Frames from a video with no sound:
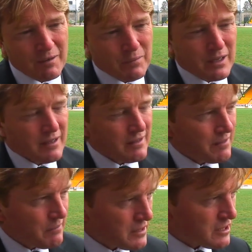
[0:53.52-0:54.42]

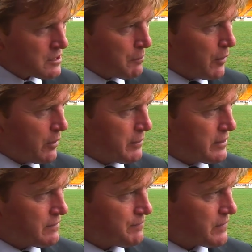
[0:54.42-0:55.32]
my
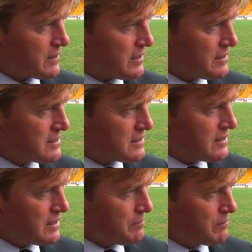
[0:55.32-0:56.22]
disappointment is
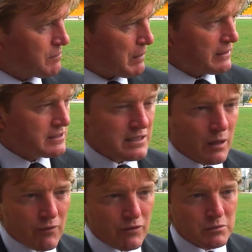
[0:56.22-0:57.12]
balanced
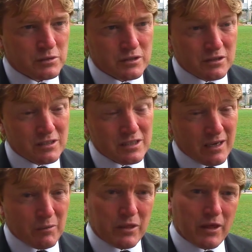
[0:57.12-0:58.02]
out, if I should
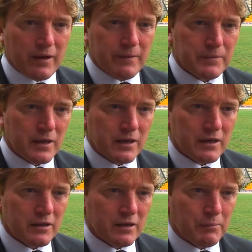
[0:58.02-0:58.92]
say, with
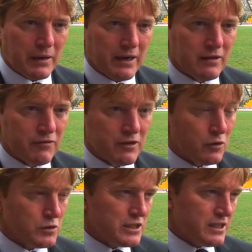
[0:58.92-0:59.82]
the pride of the
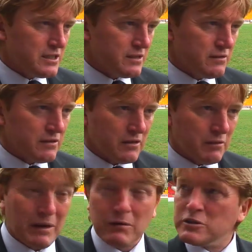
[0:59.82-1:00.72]
whole season,
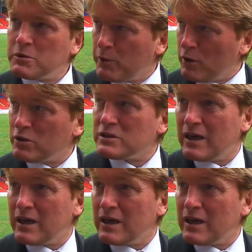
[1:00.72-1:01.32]
the amount of supporters